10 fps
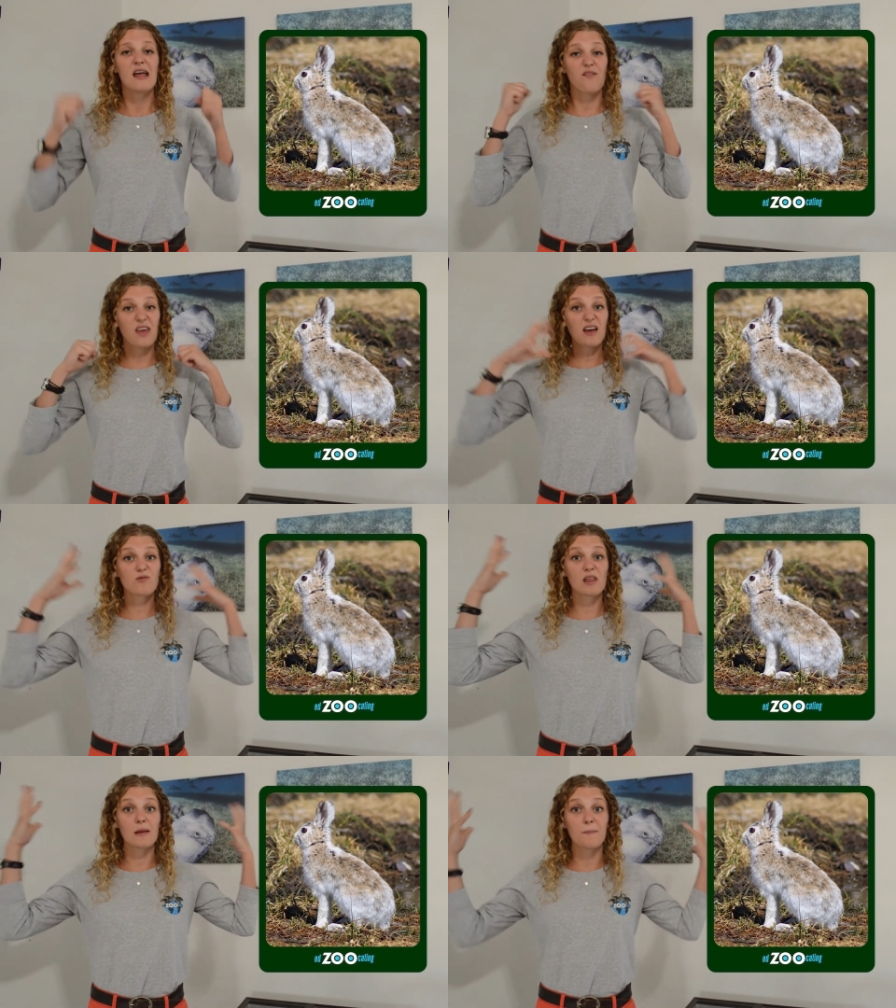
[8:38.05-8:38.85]
If they
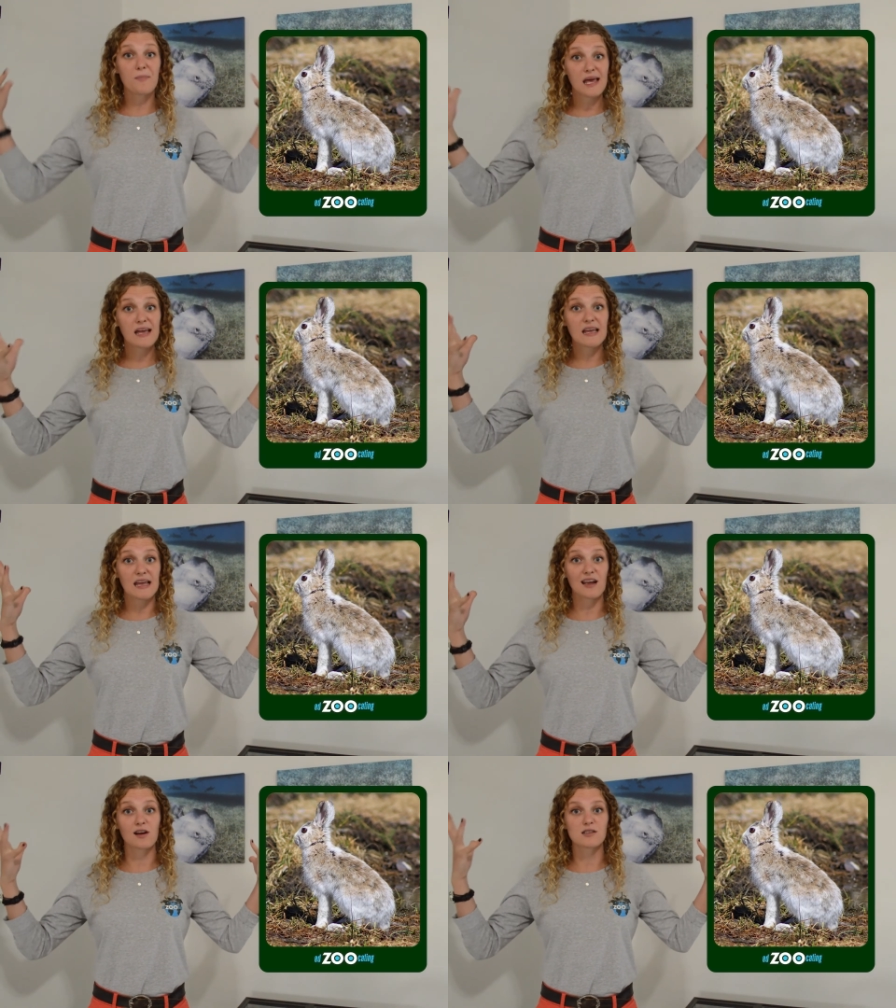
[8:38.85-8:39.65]
had really
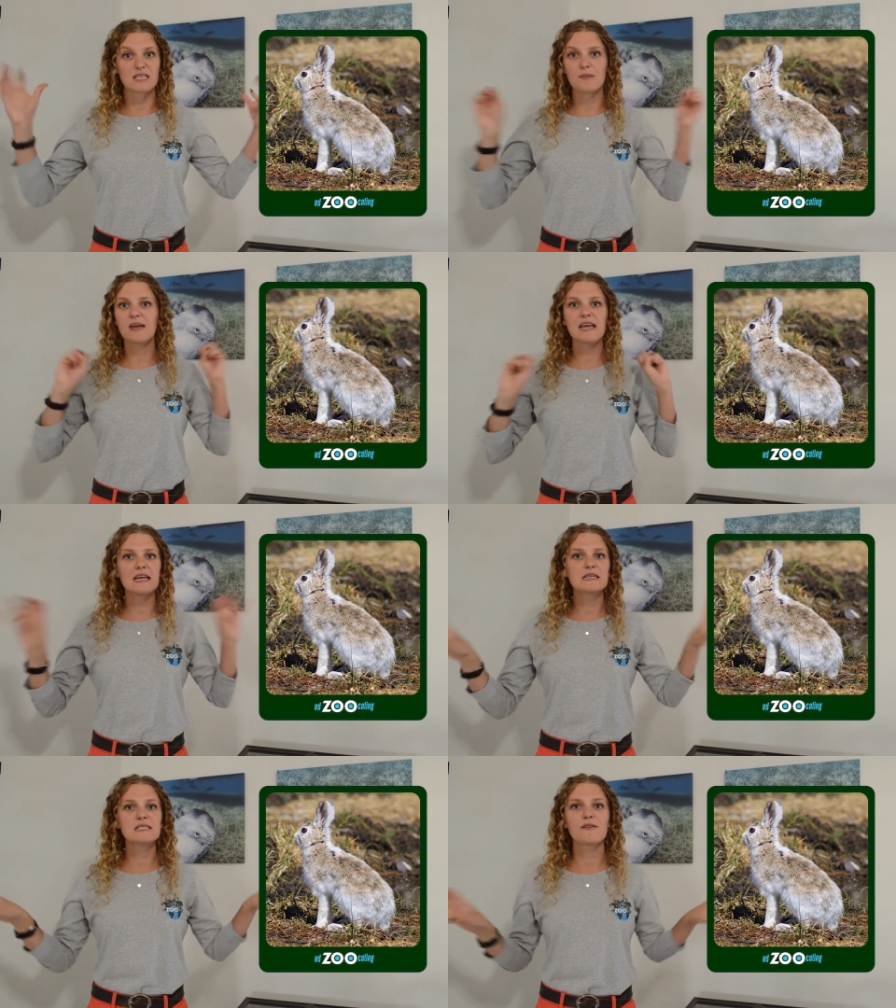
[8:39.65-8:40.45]
big ears, it'd be
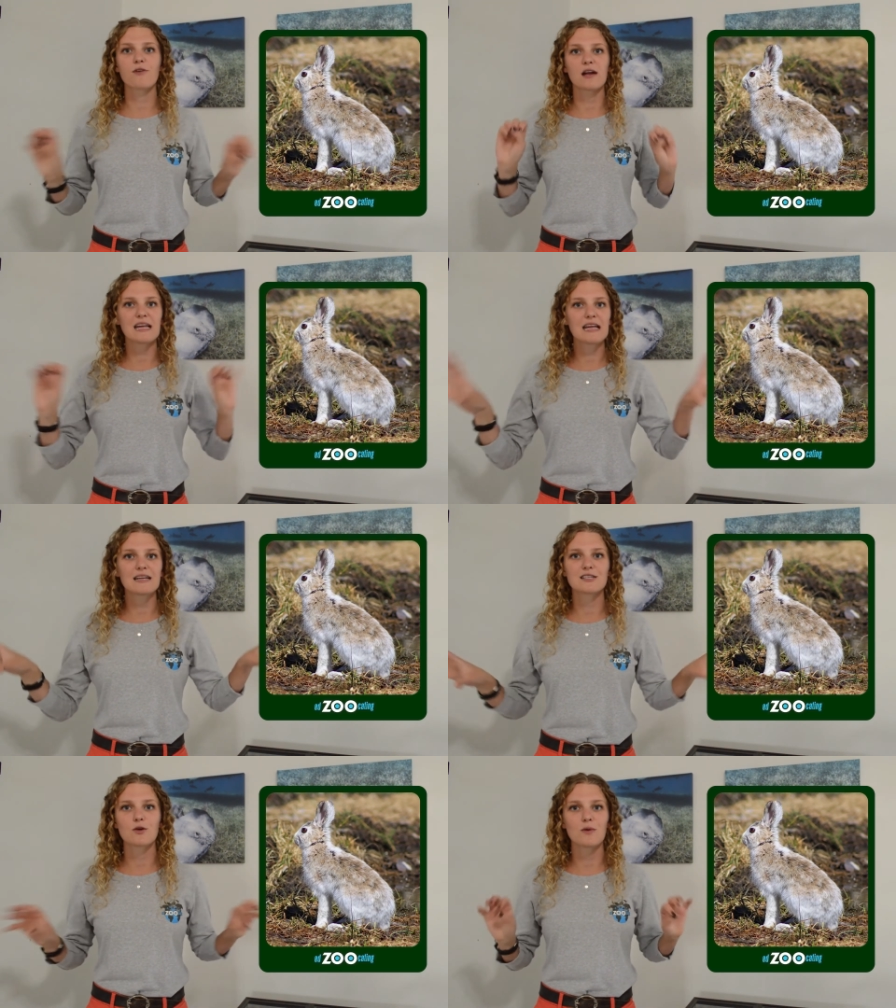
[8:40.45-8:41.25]
easy for
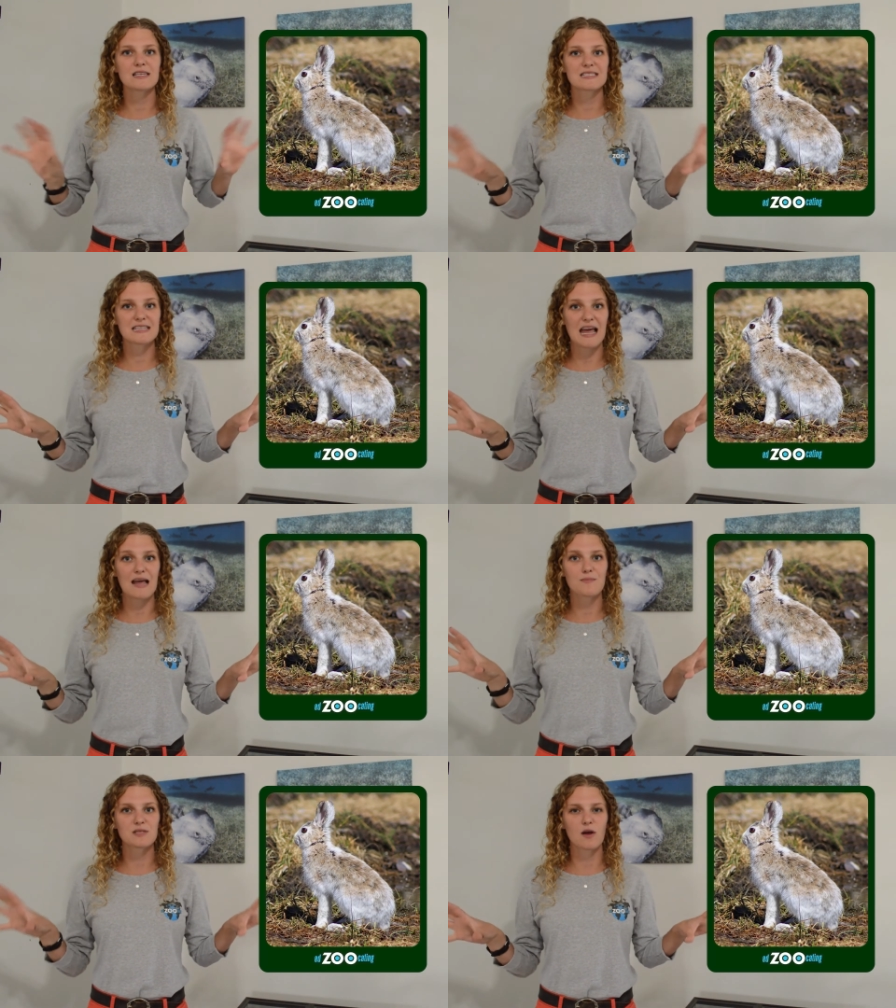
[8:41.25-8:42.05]
heat to
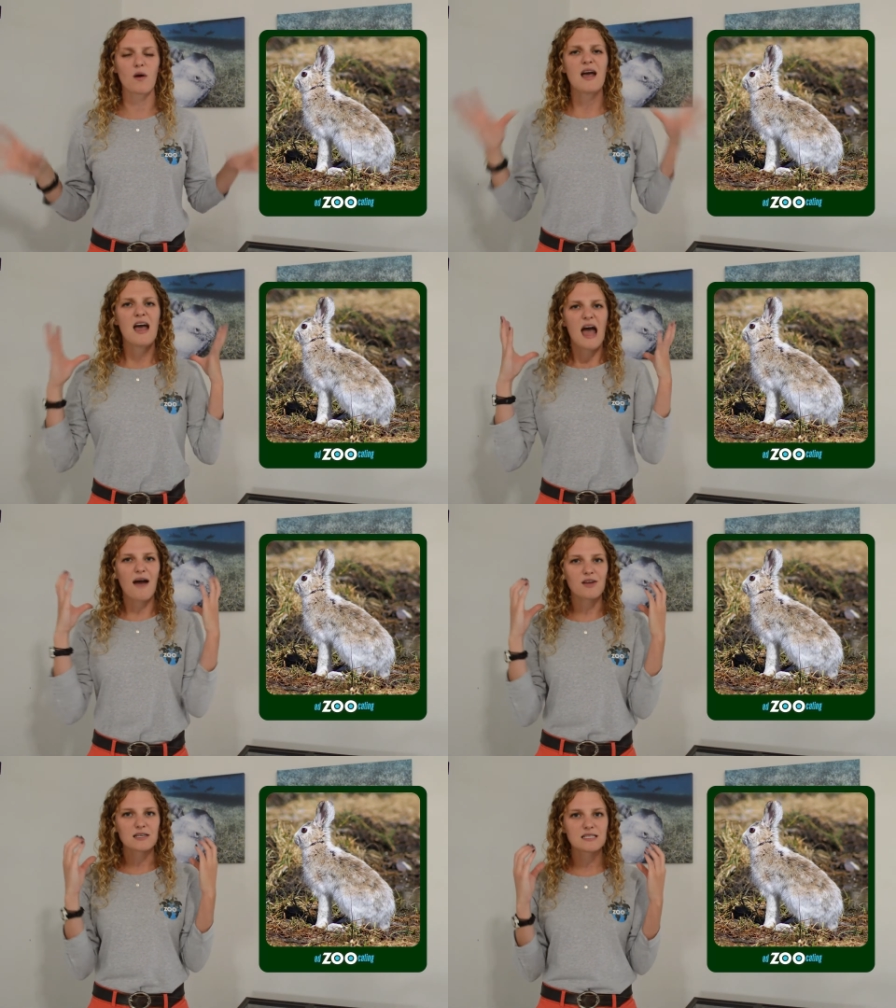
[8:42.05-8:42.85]
escape. So
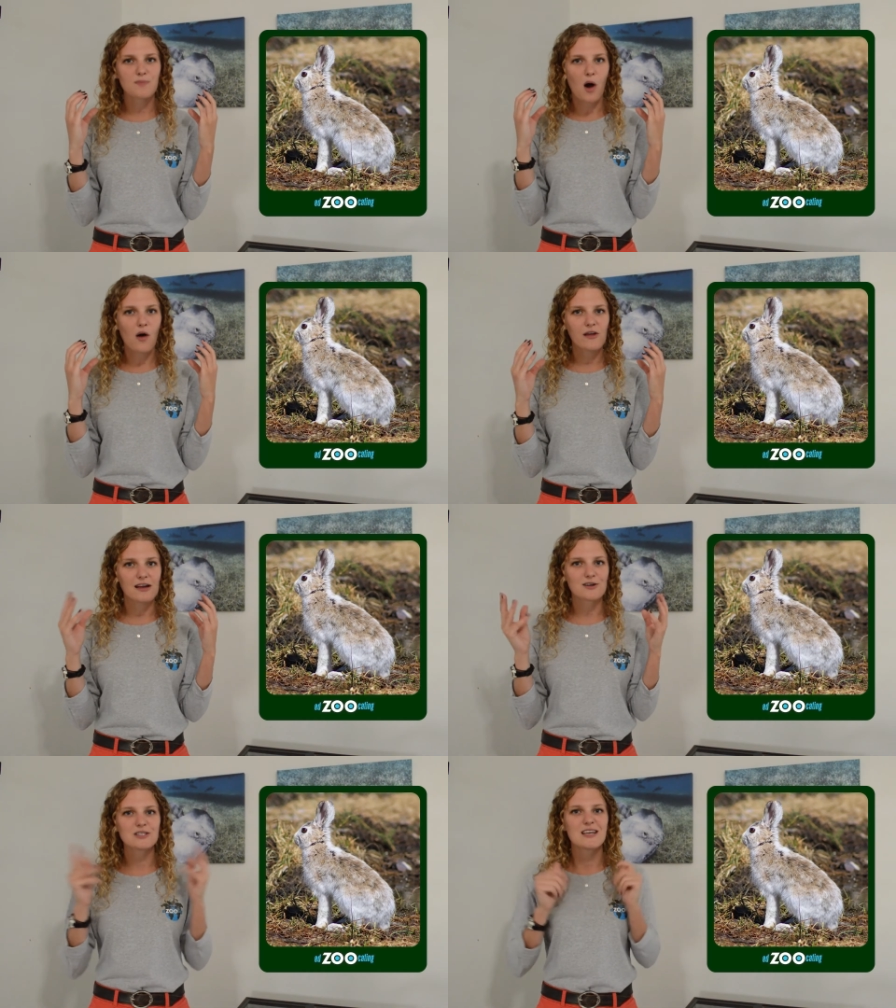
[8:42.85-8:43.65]
having small
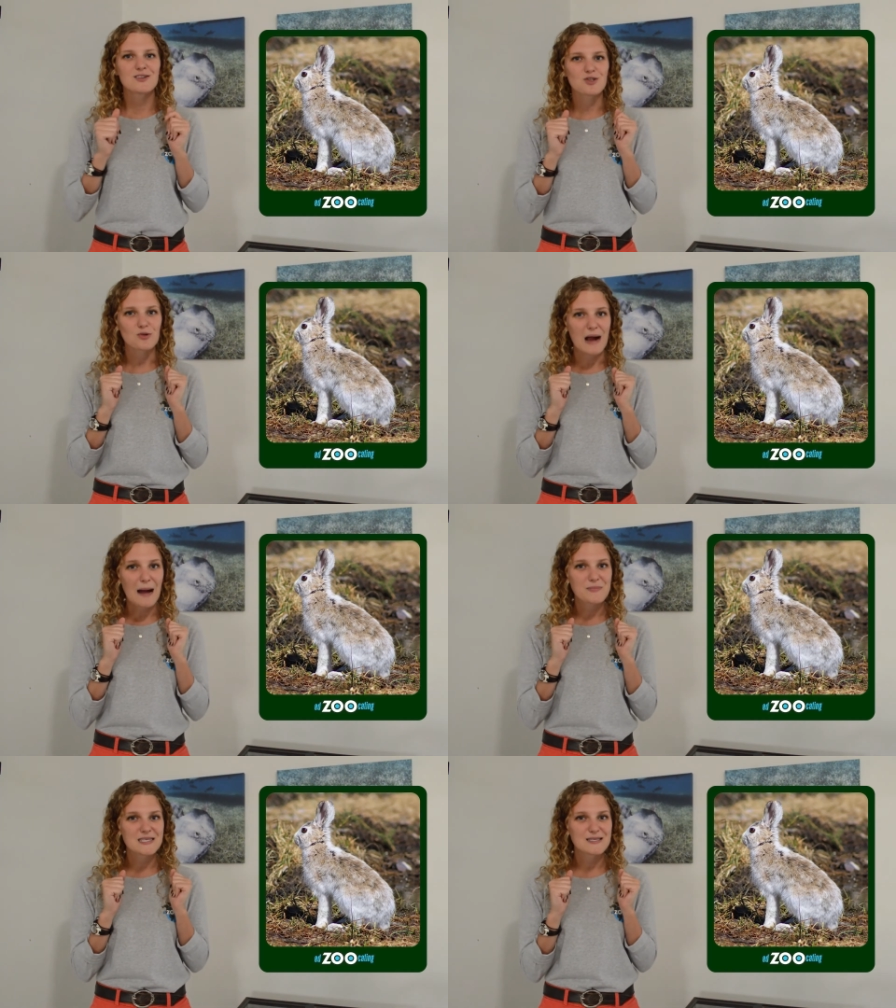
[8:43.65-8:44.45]
ears
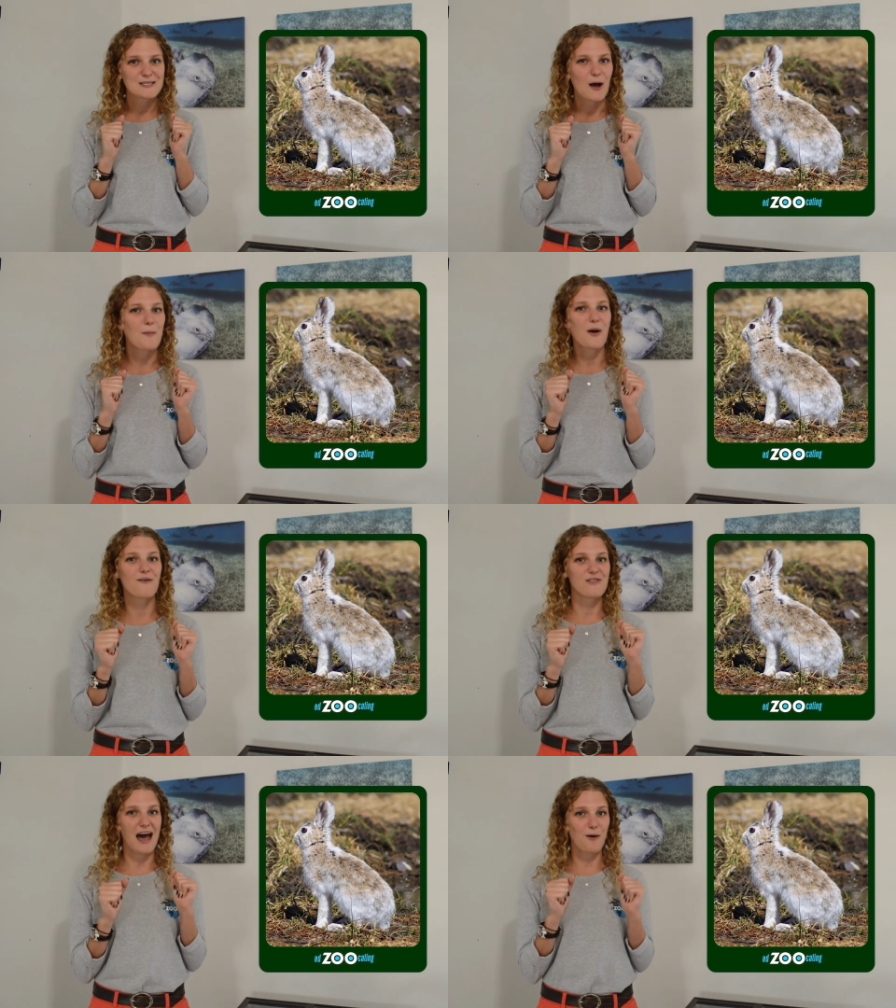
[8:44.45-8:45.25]
traps some
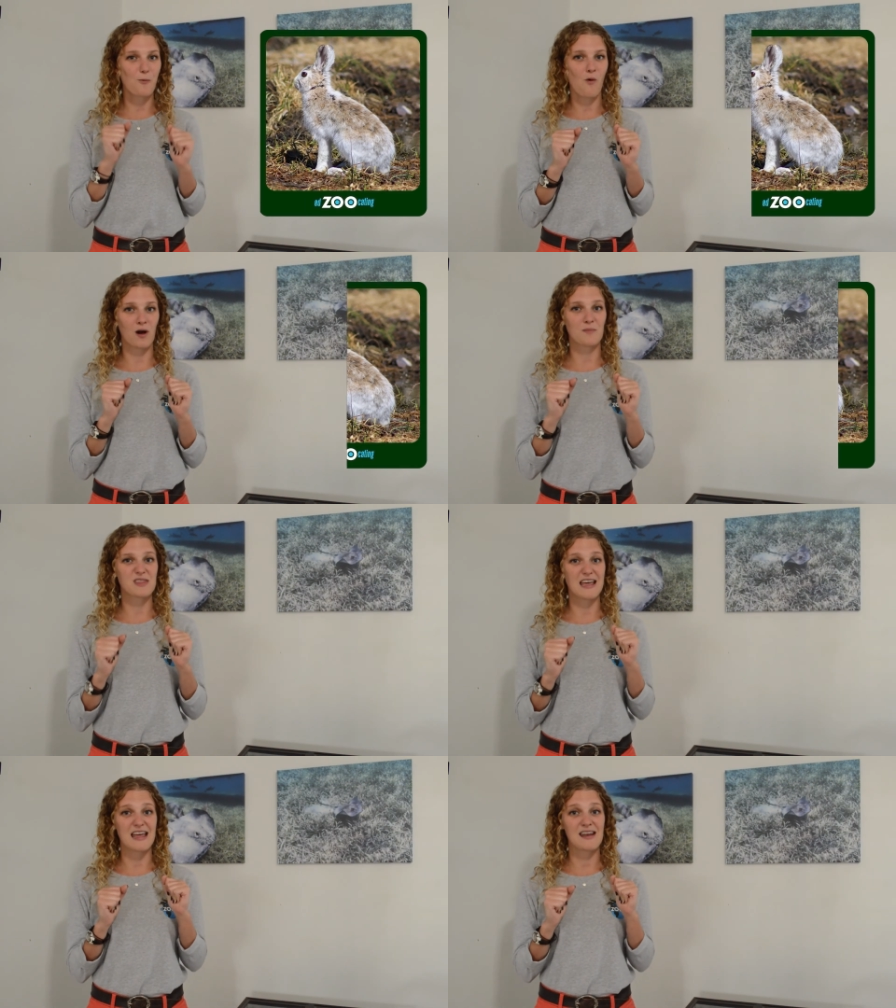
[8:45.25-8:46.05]
of that
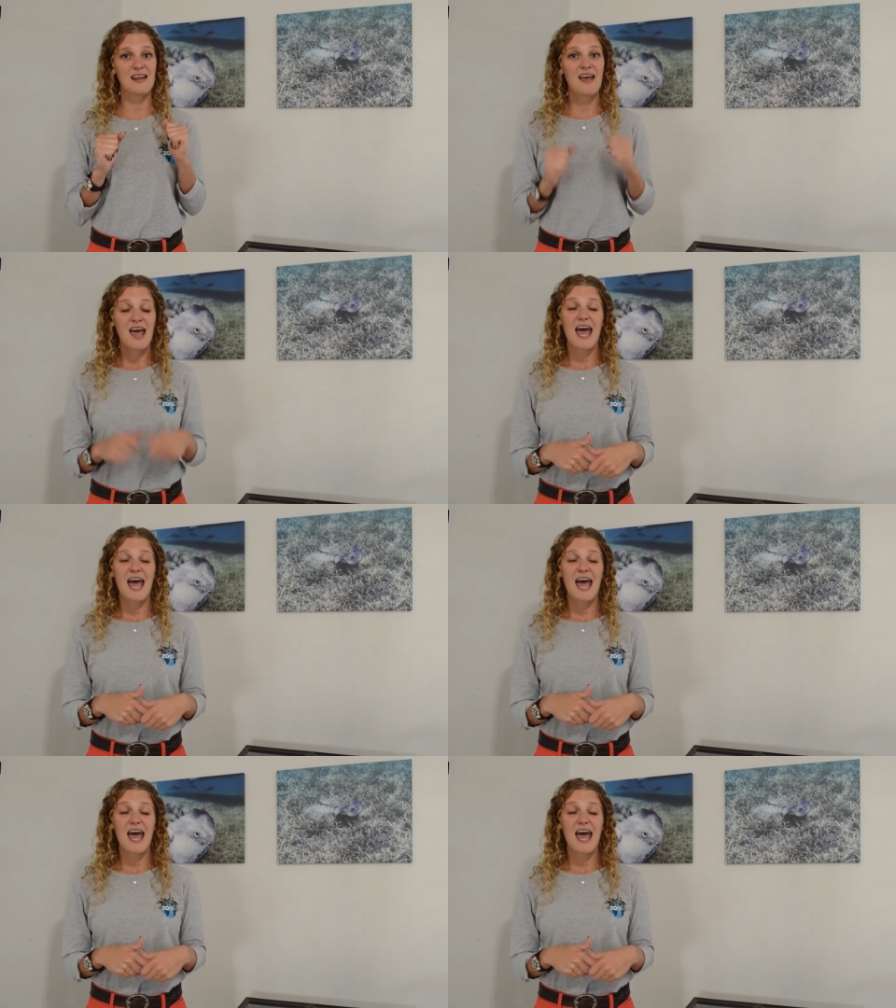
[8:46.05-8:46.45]
warmth in.